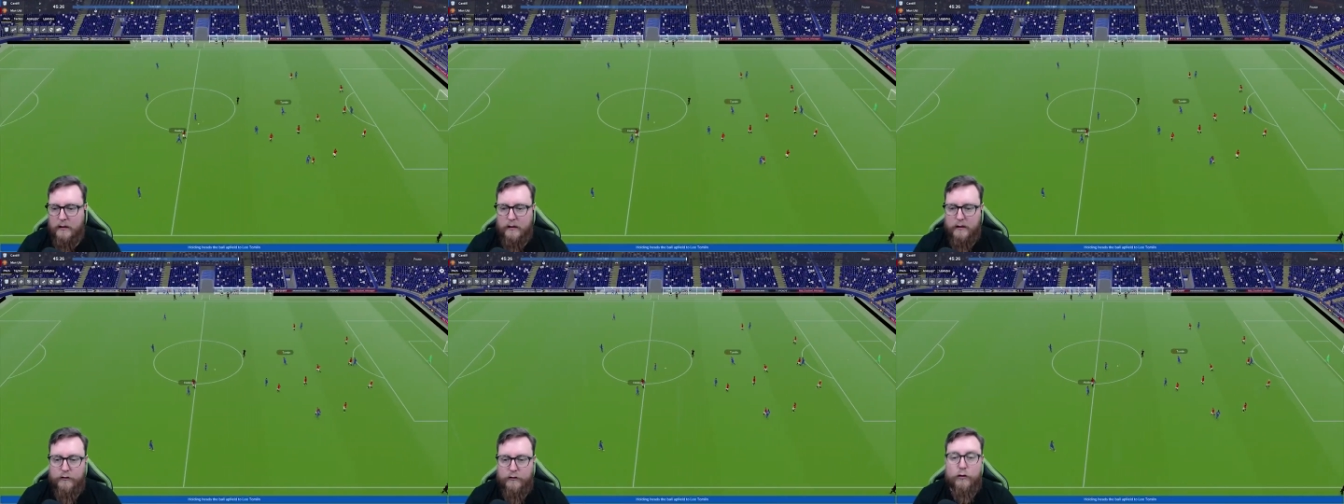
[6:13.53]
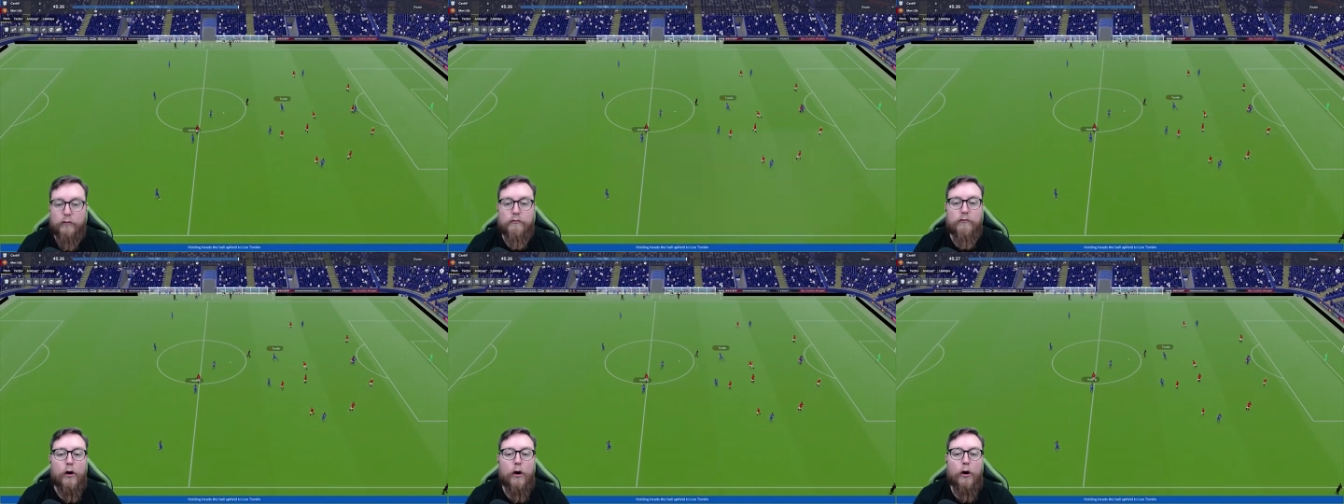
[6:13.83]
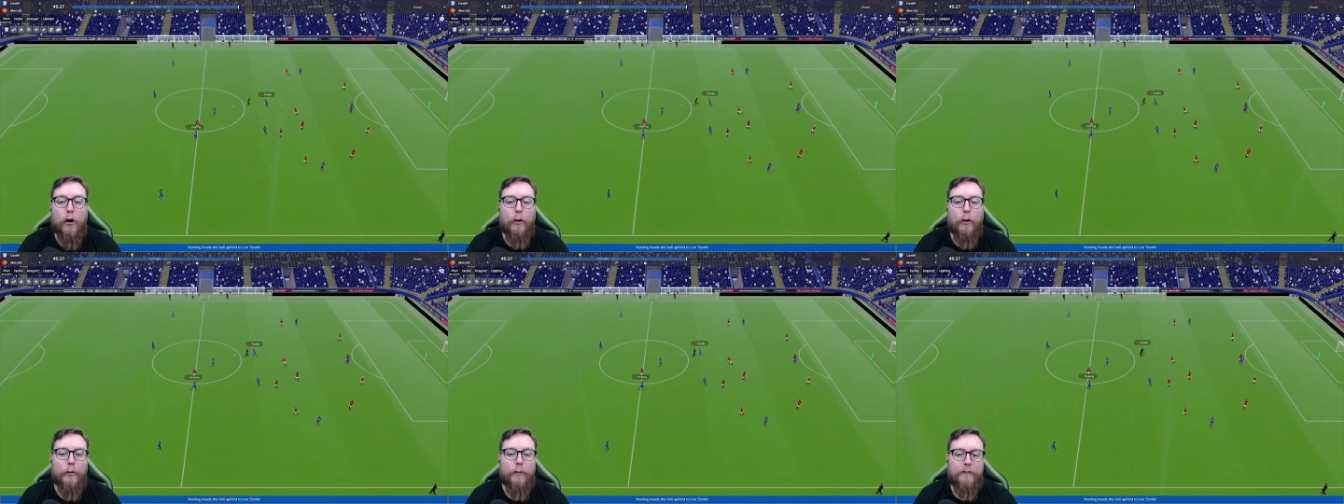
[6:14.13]
To
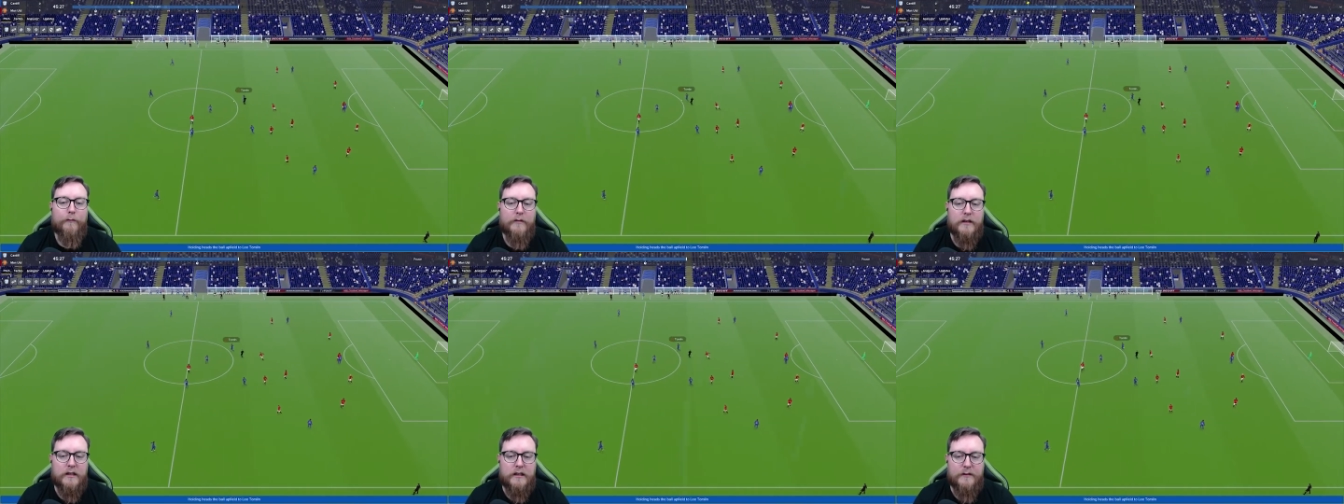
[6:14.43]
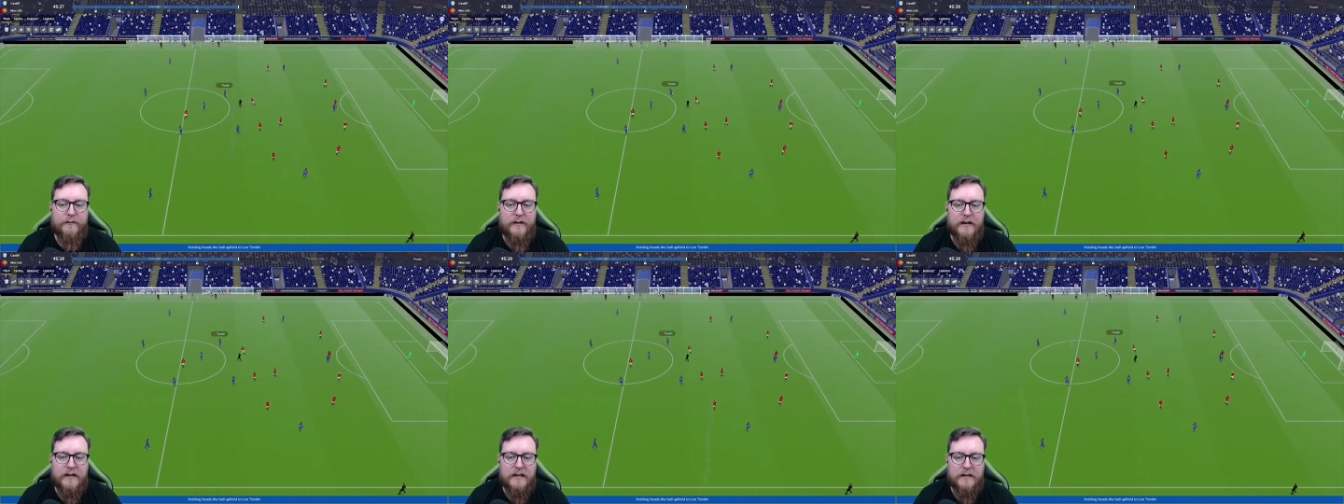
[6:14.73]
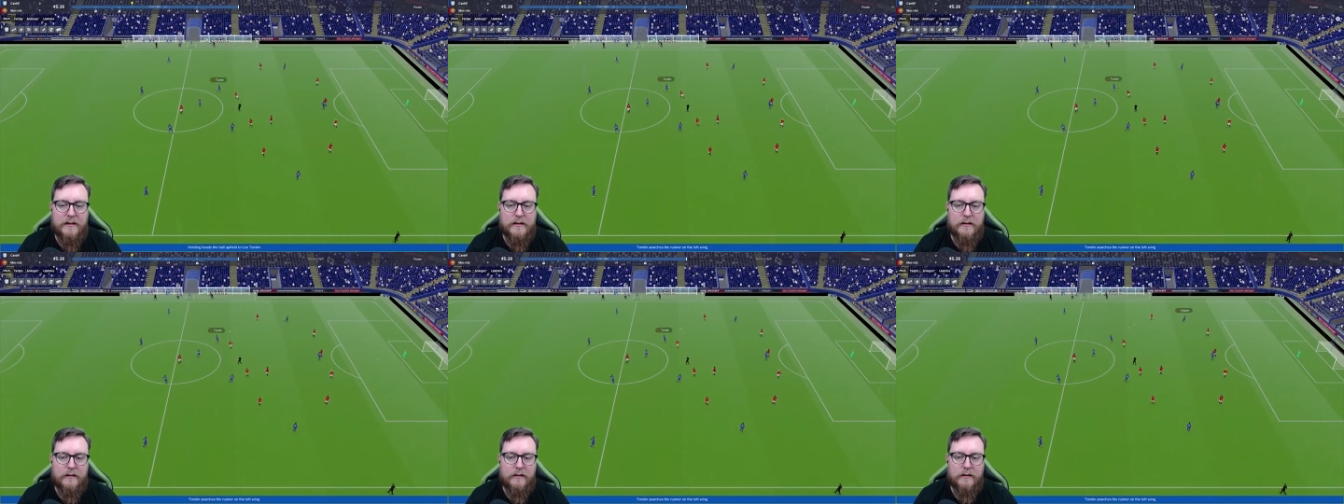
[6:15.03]
Rojo, the
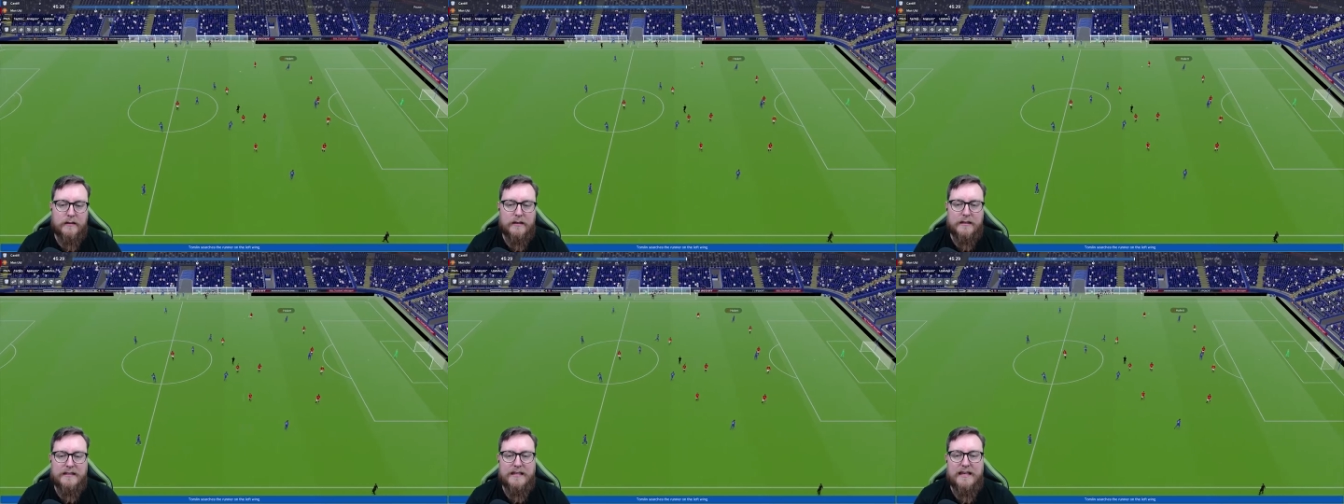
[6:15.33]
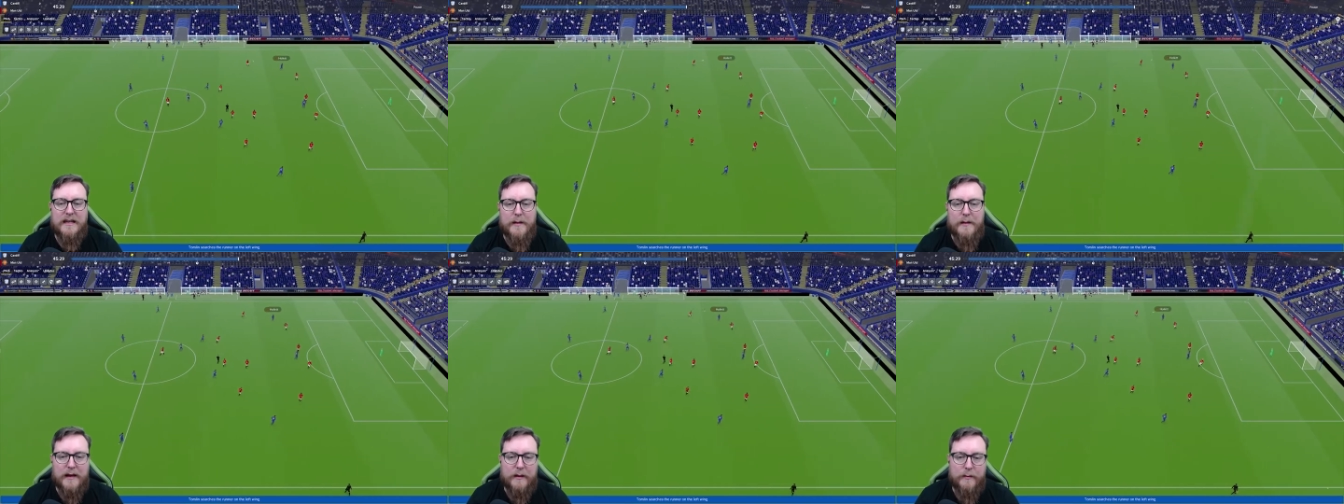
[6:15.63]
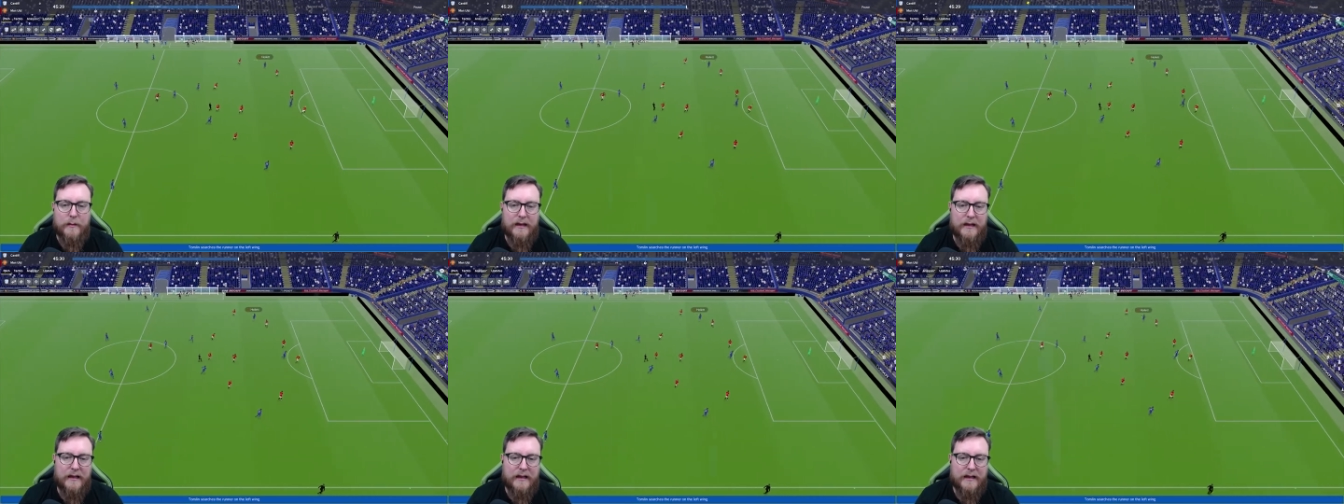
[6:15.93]
defender, the centre back
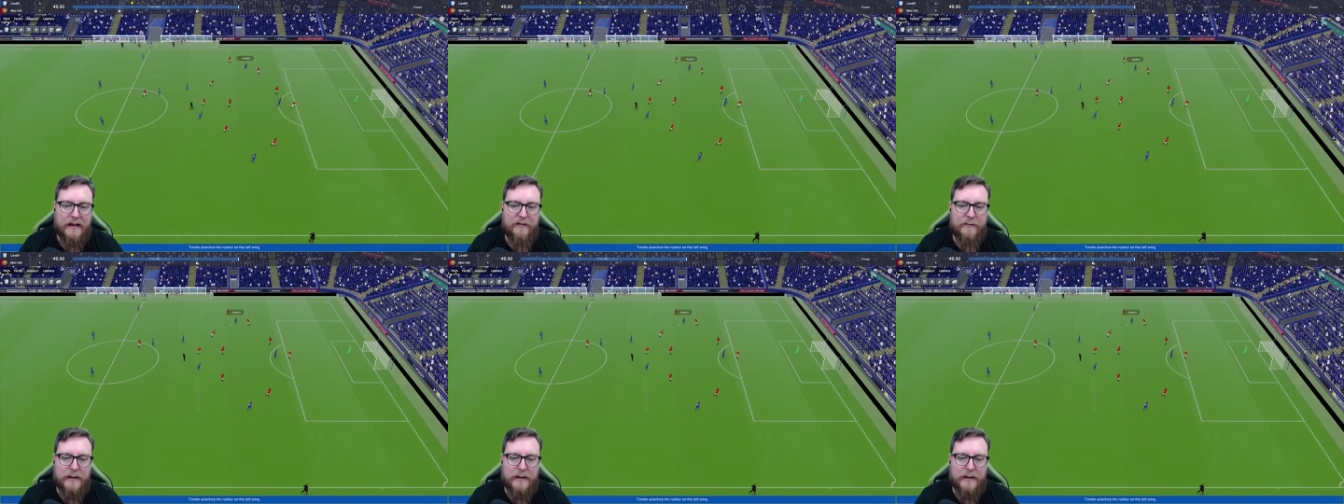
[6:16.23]
playing at left